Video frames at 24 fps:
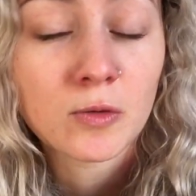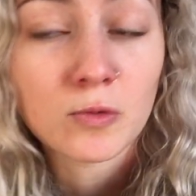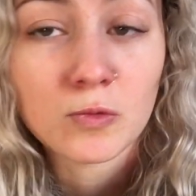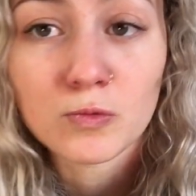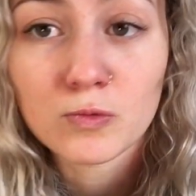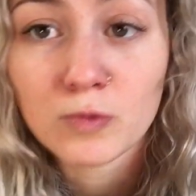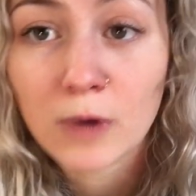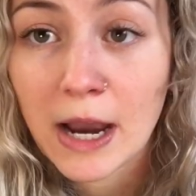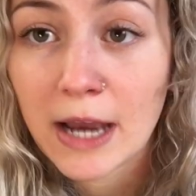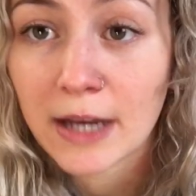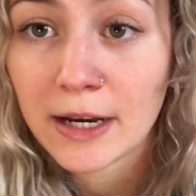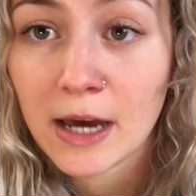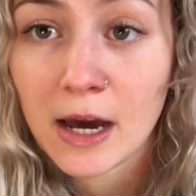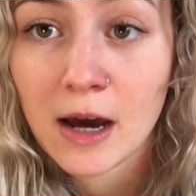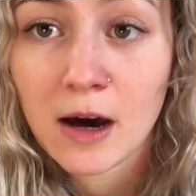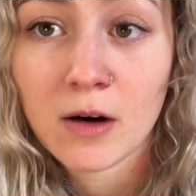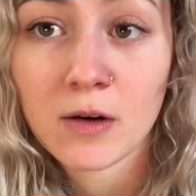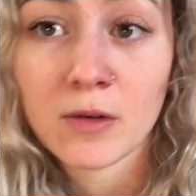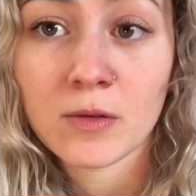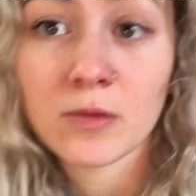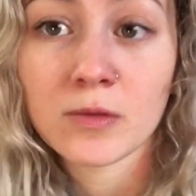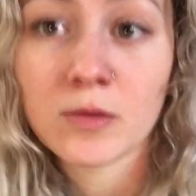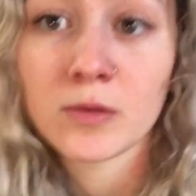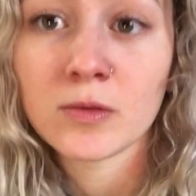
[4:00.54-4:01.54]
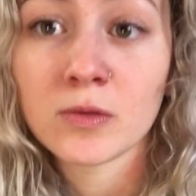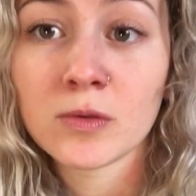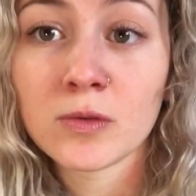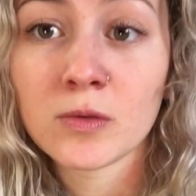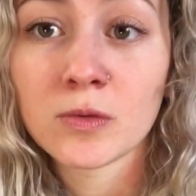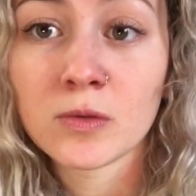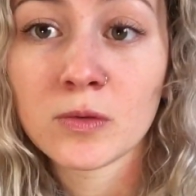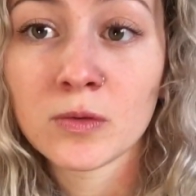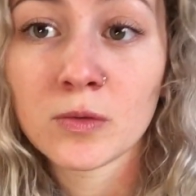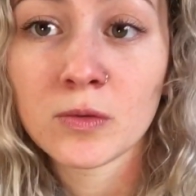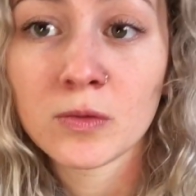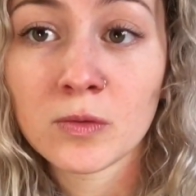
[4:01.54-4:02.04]
Write out
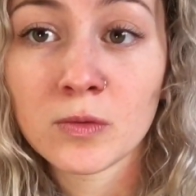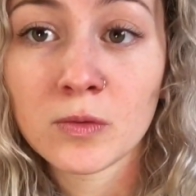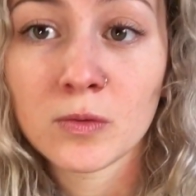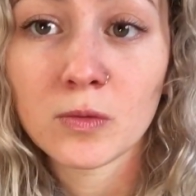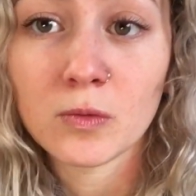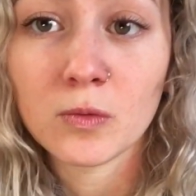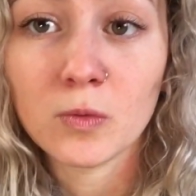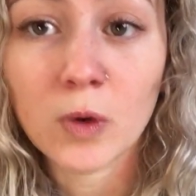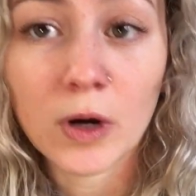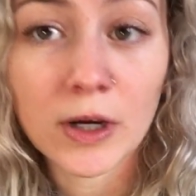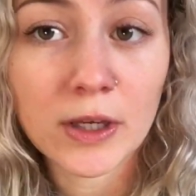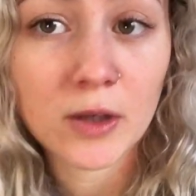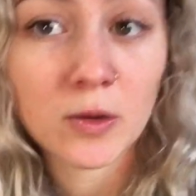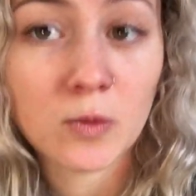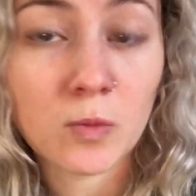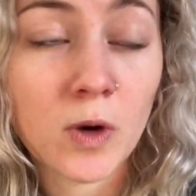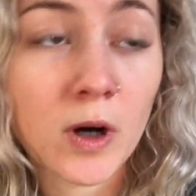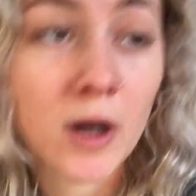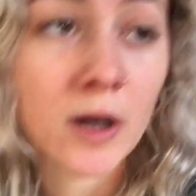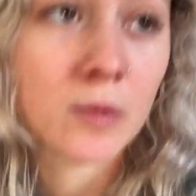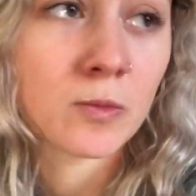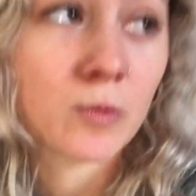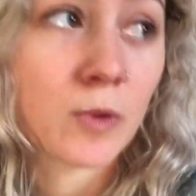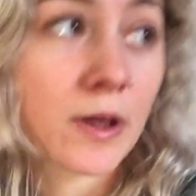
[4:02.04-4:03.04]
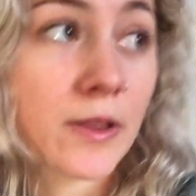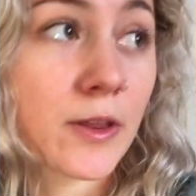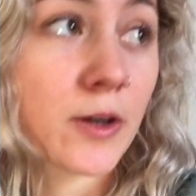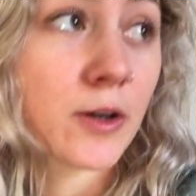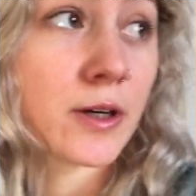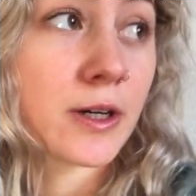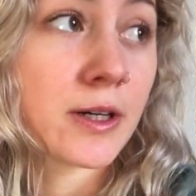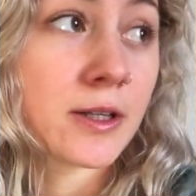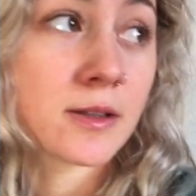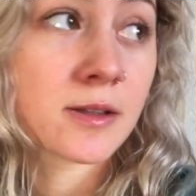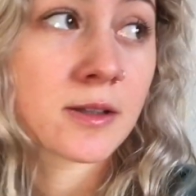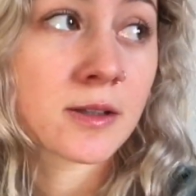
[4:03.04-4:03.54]
what you want, whether
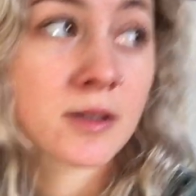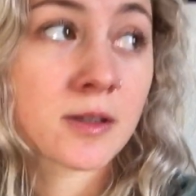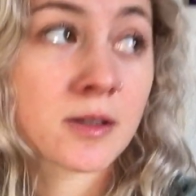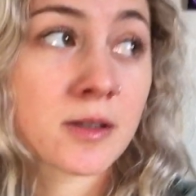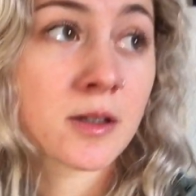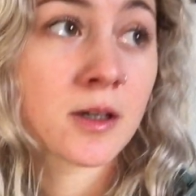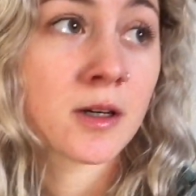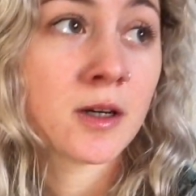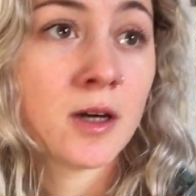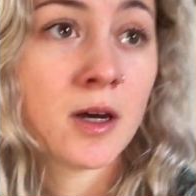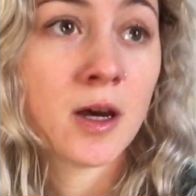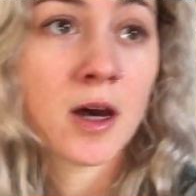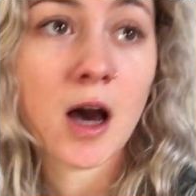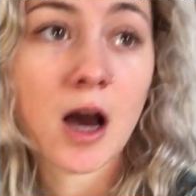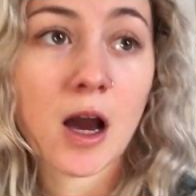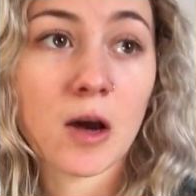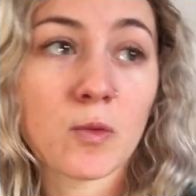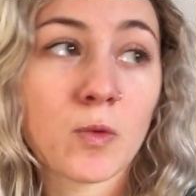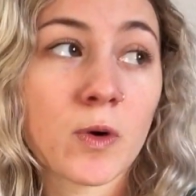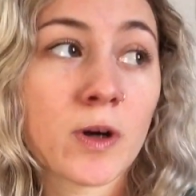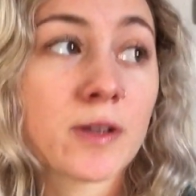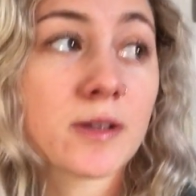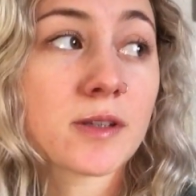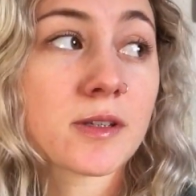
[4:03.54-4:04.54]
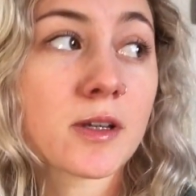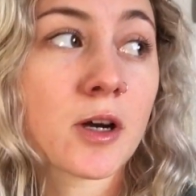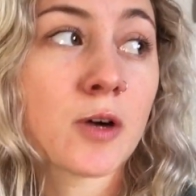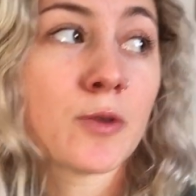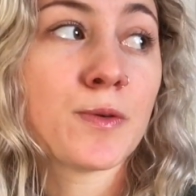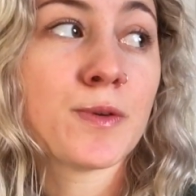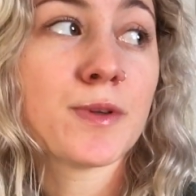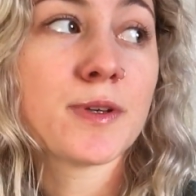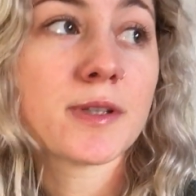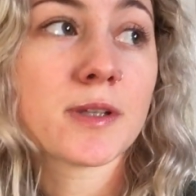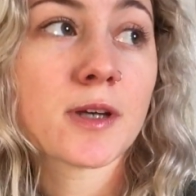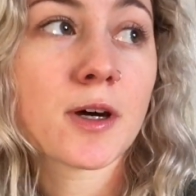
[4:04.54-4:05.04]
it's I want
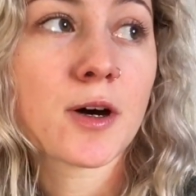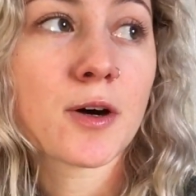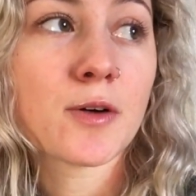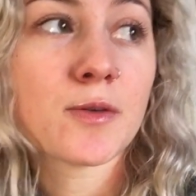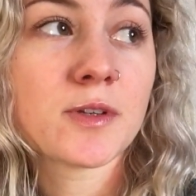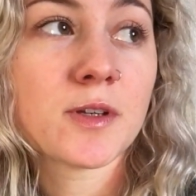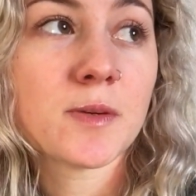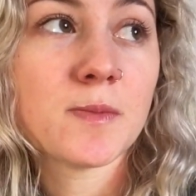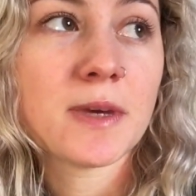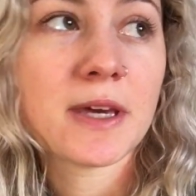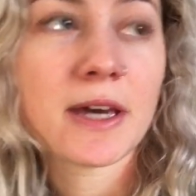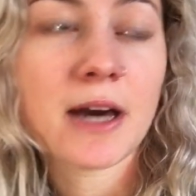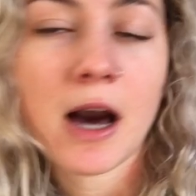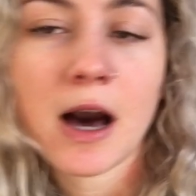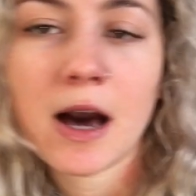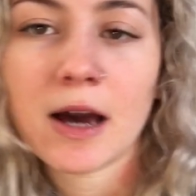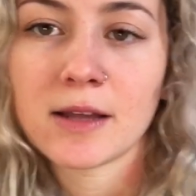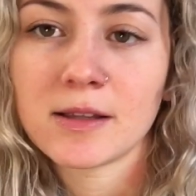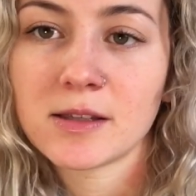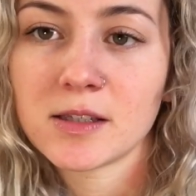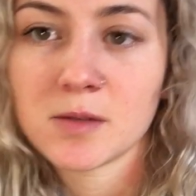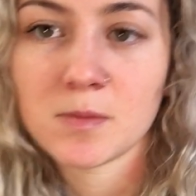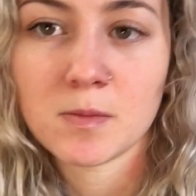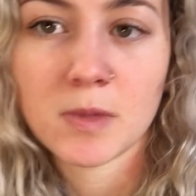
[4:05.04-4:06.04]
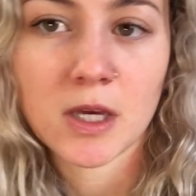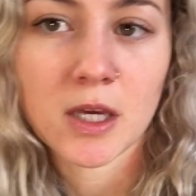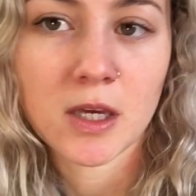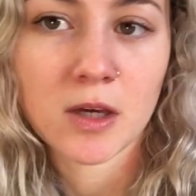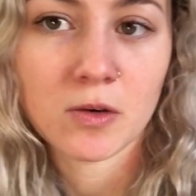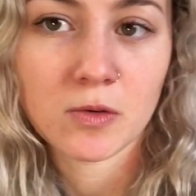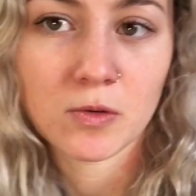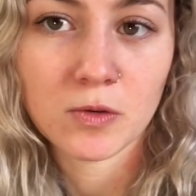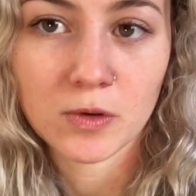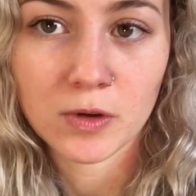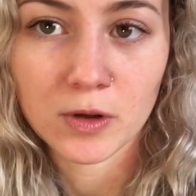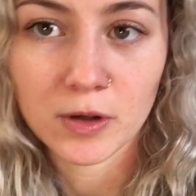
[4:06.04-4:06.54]
so-and-so to be kind to
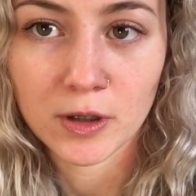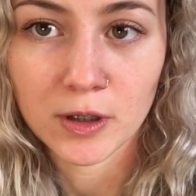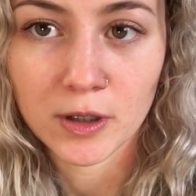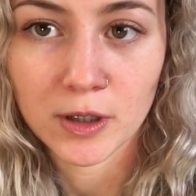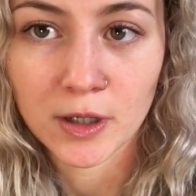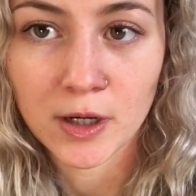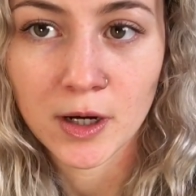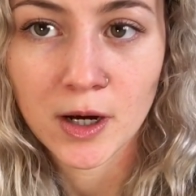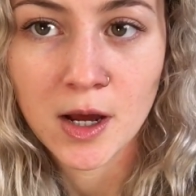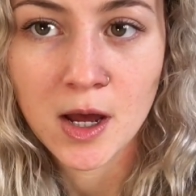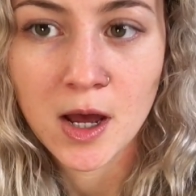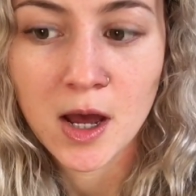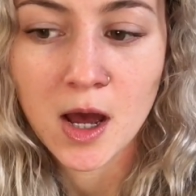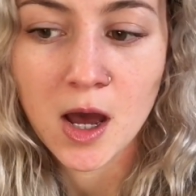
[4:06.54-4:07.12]
me, or